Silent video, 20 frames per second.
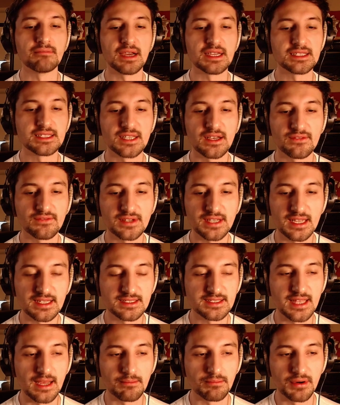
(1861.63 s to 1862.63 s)
myself
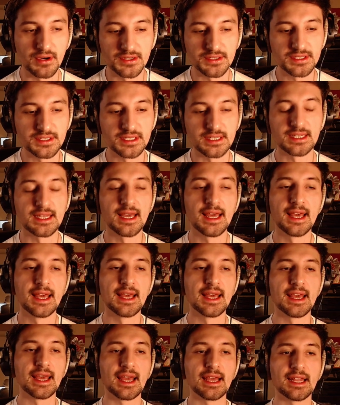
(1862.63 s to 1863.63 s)
against that person,
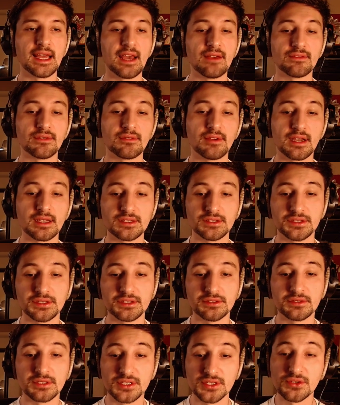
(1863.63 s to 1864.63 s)
and I have a right
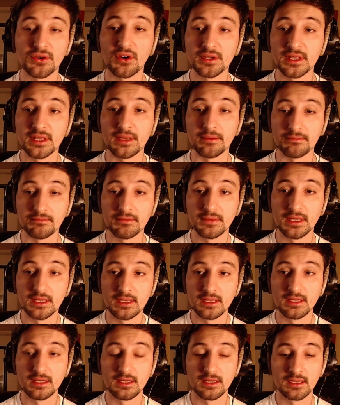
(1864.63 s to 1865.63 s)
to destroy them
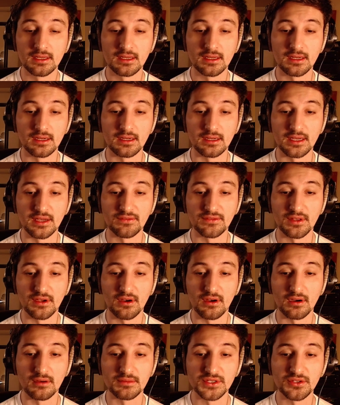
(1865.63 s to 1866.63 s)
if the
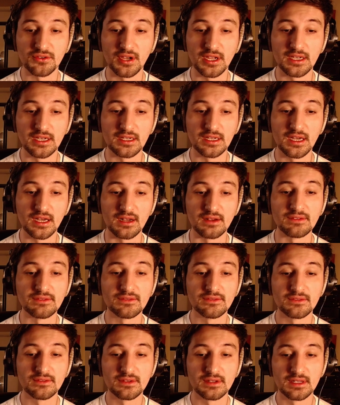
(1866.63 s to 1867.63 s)
harm is great enough.
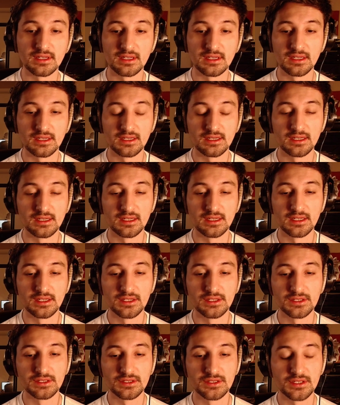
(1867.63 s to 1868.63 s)

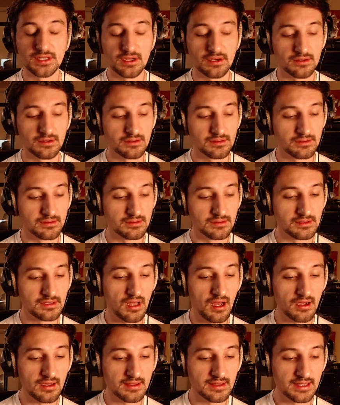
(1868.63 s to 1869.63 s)
So
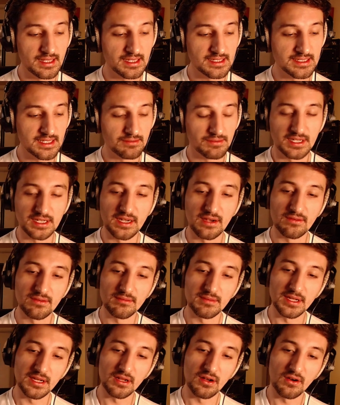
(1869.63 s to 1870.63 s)
Locke thinks that when a
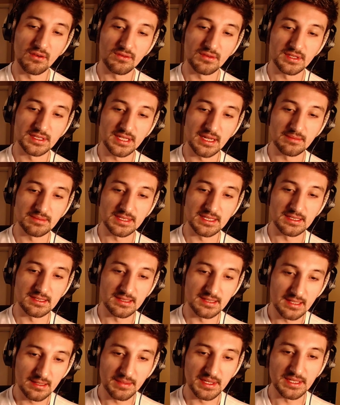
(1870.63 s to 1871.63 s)
government oversteps
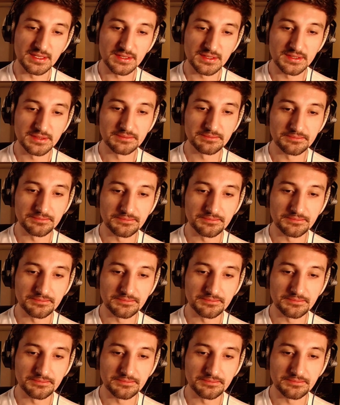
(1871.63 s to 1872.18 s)
its limits,